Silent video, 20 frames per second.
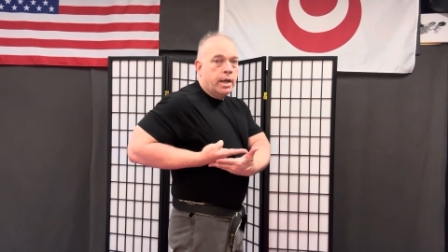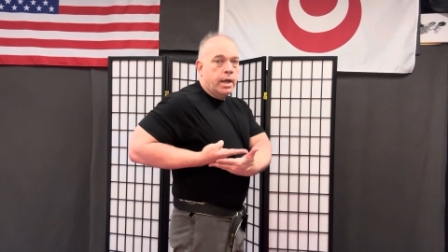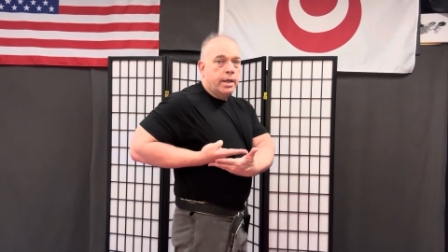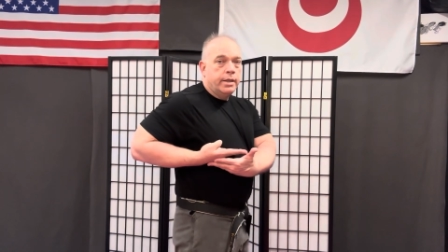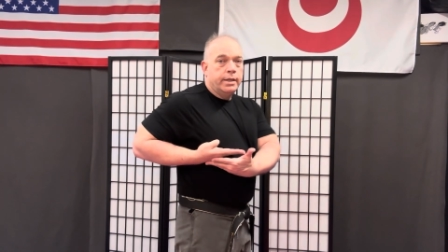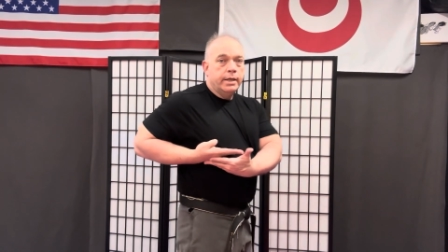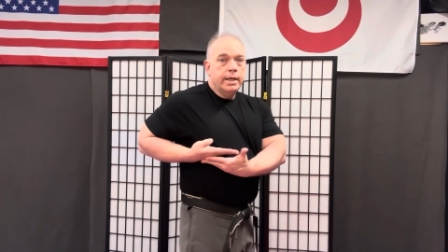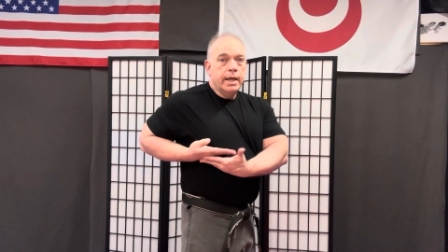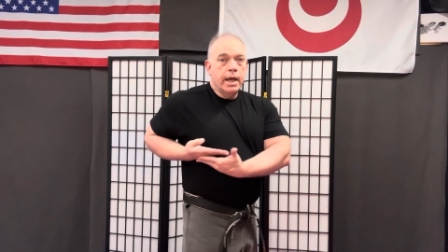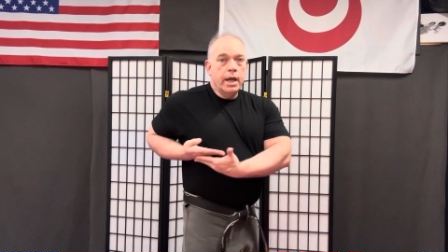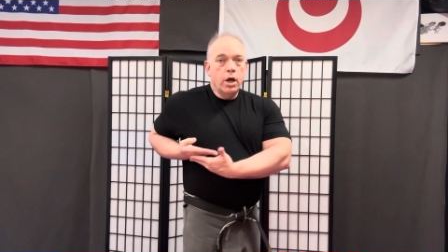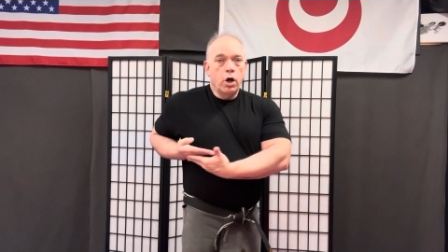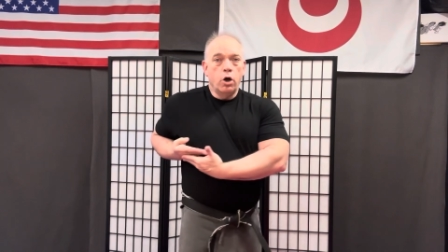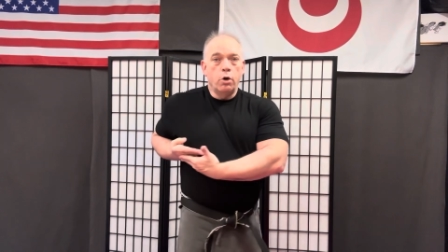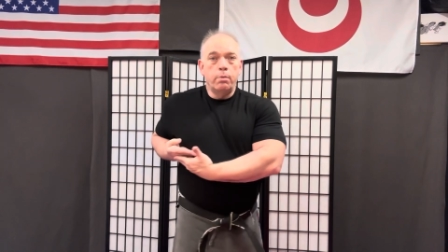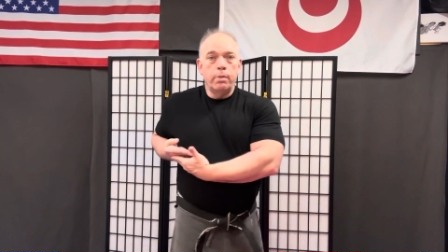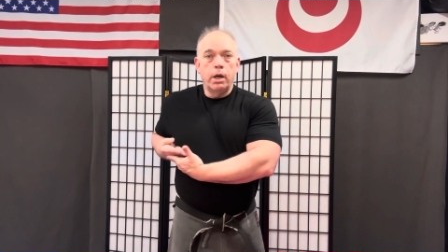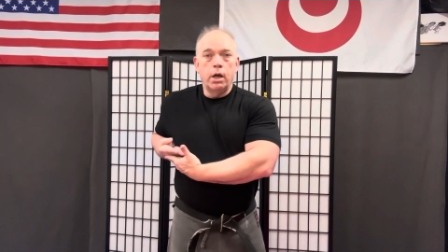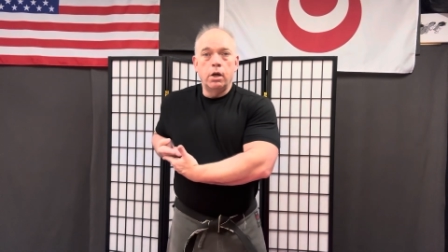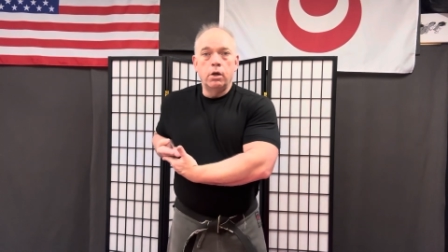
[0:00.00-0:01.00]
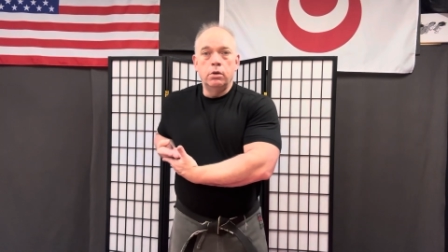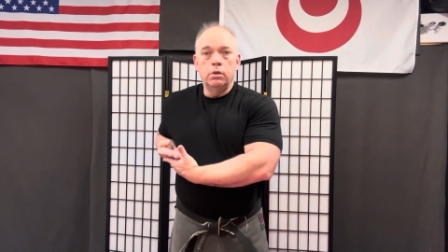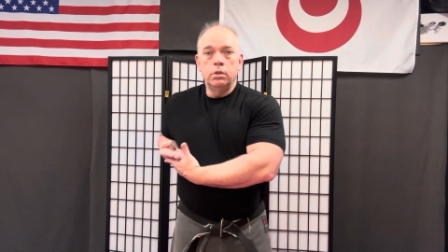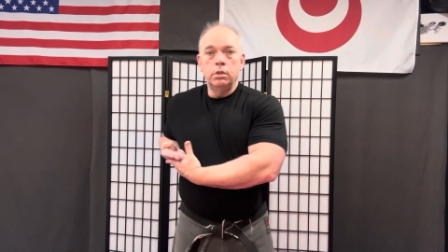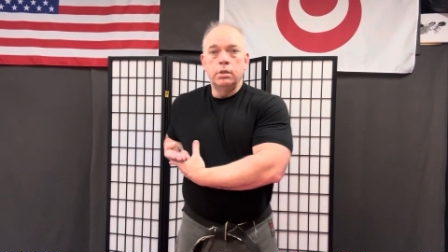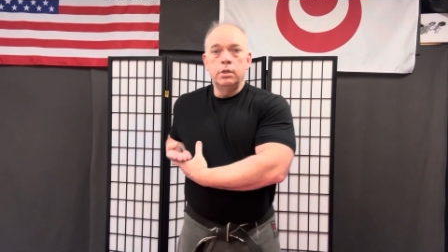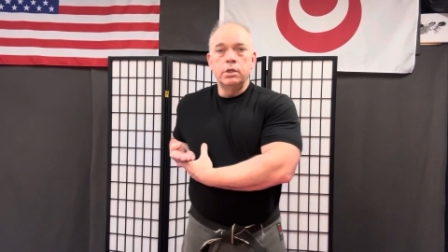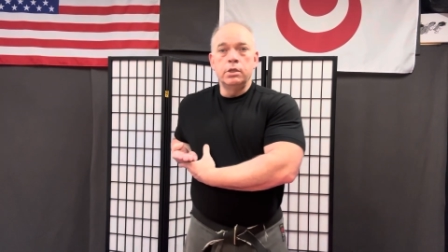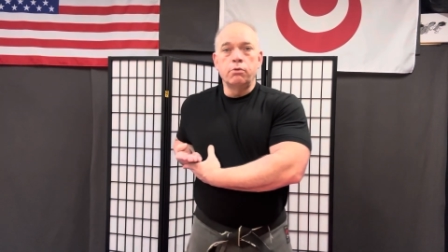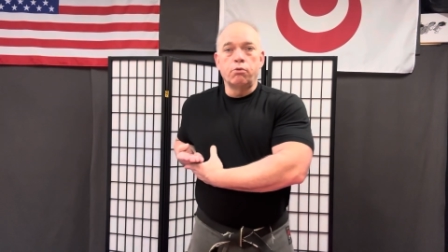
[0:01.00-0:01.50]
The elbow
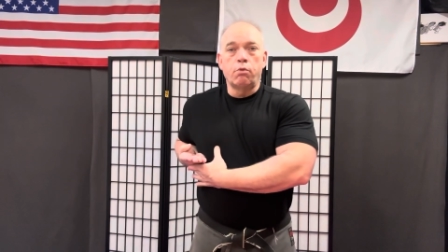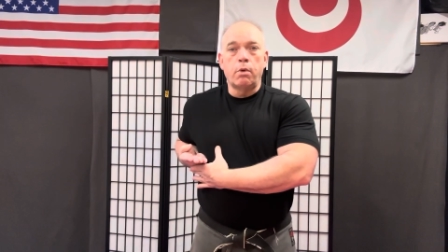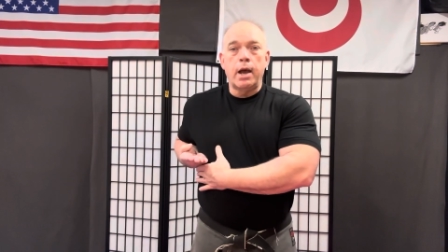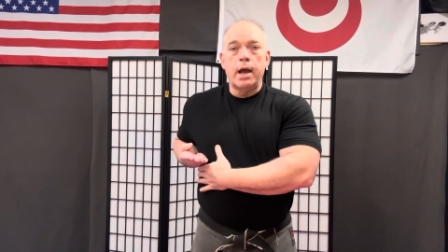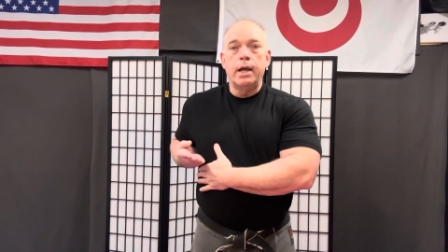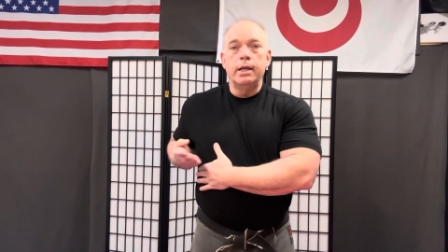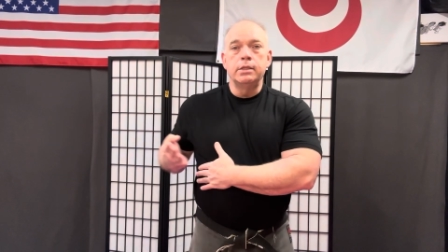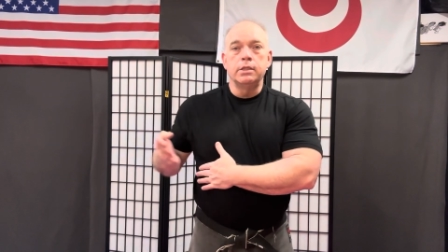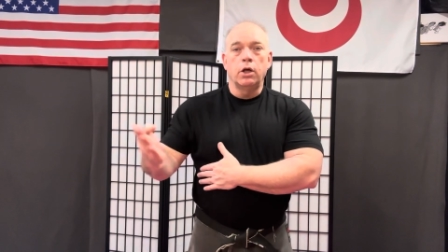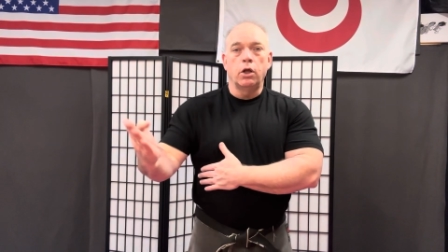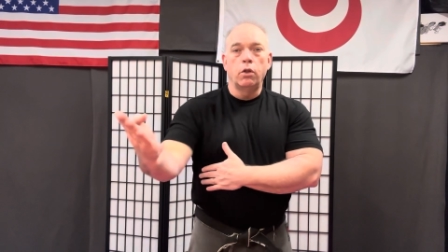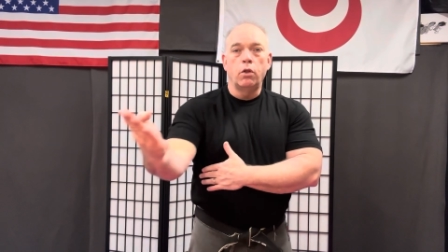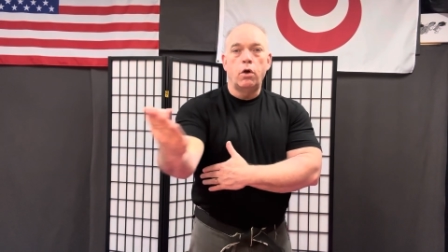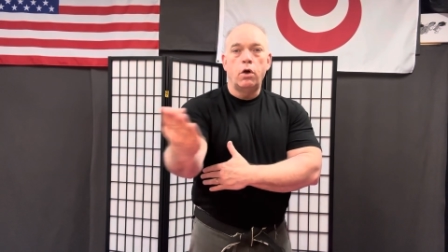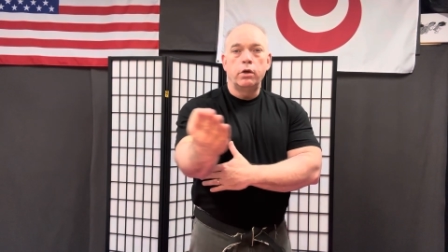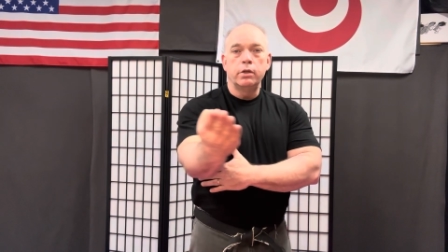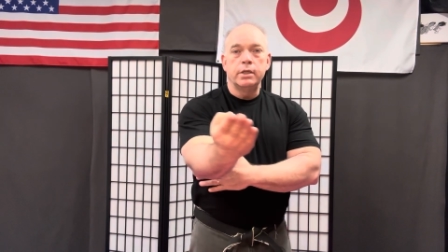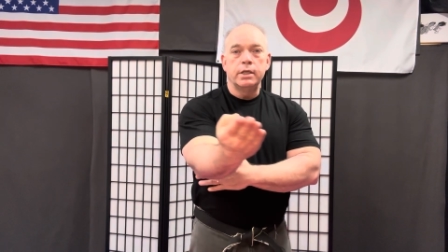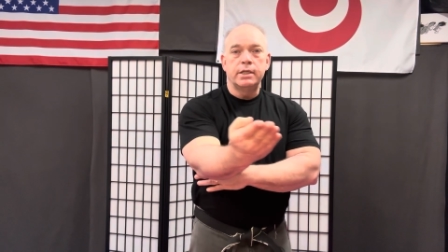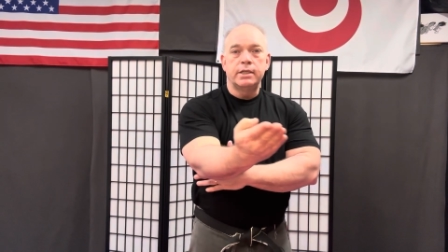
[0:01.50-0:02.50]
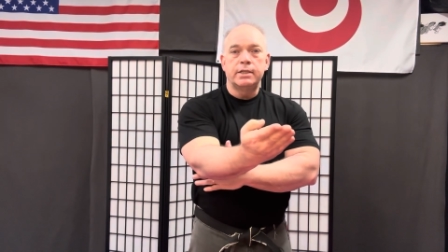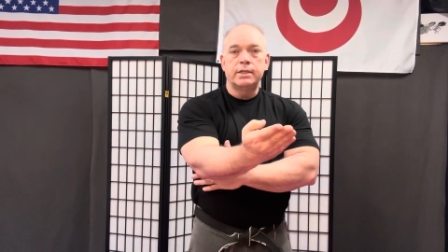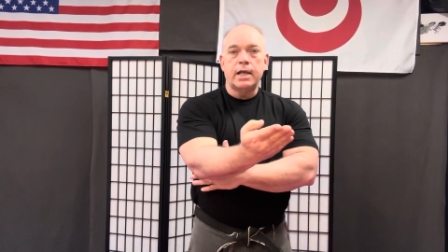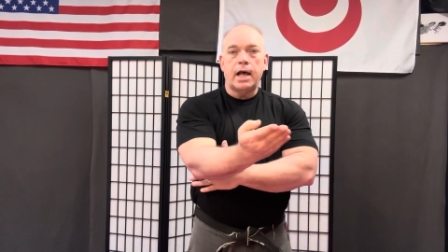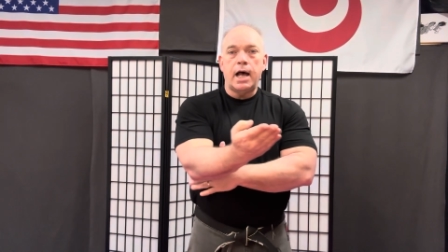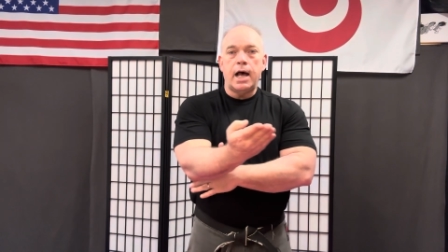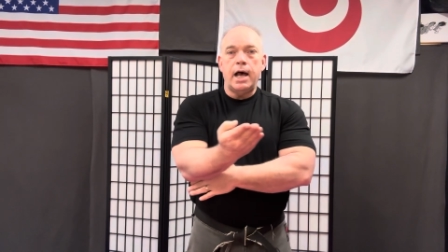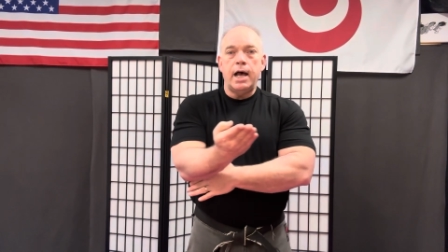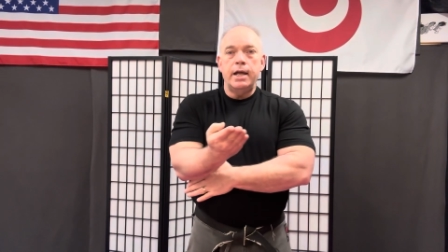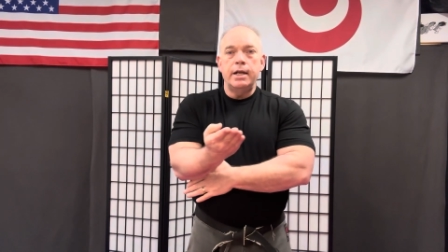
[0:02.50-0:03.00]
rides along the
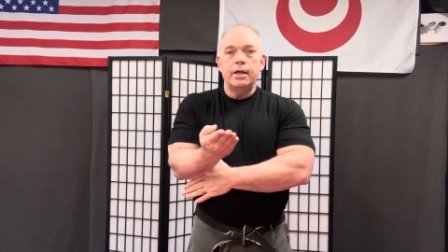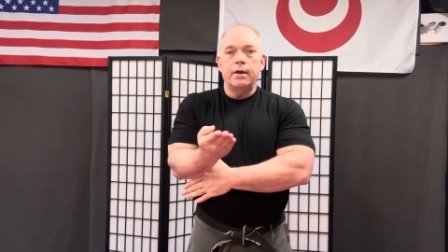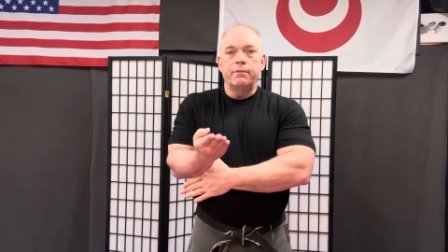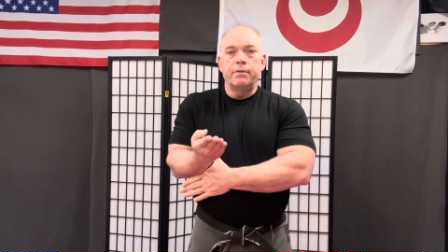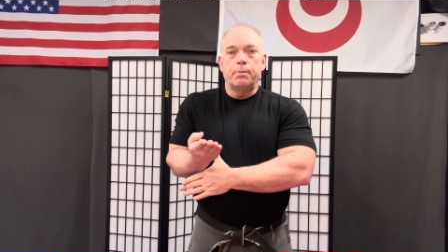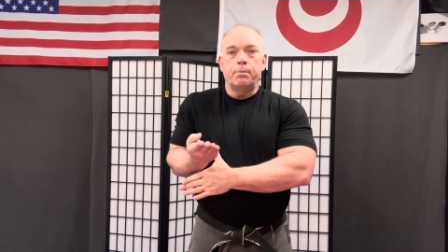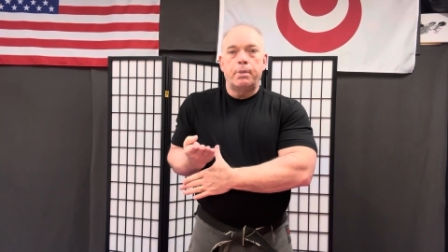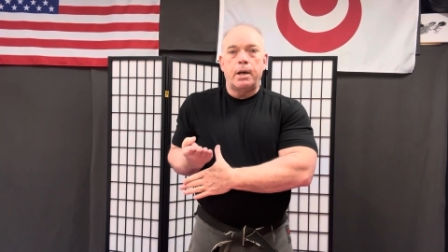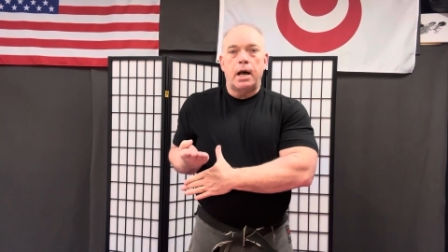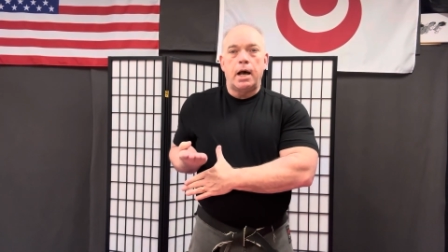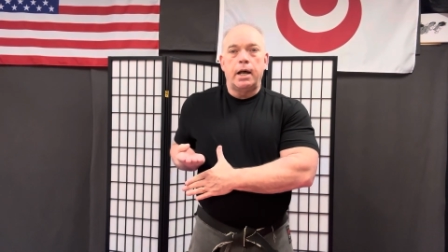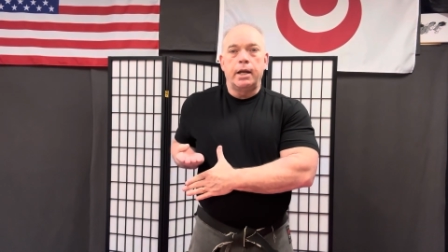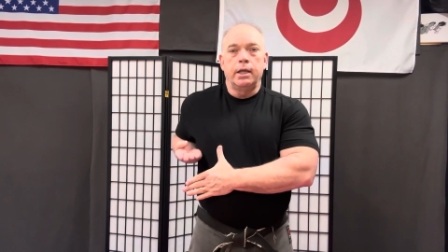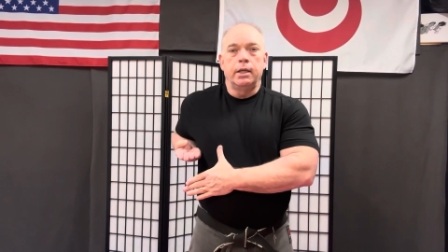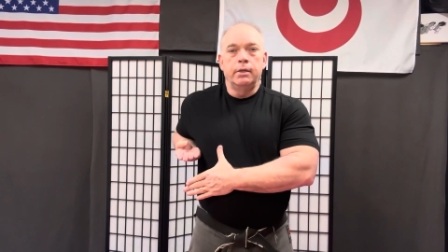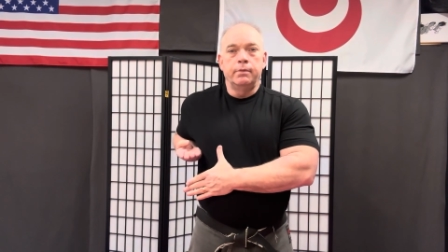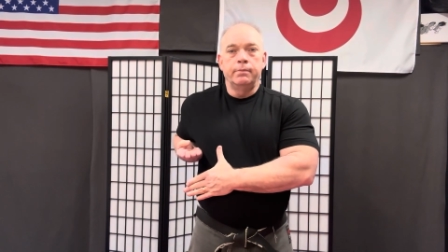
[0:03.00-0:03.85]
side of the body,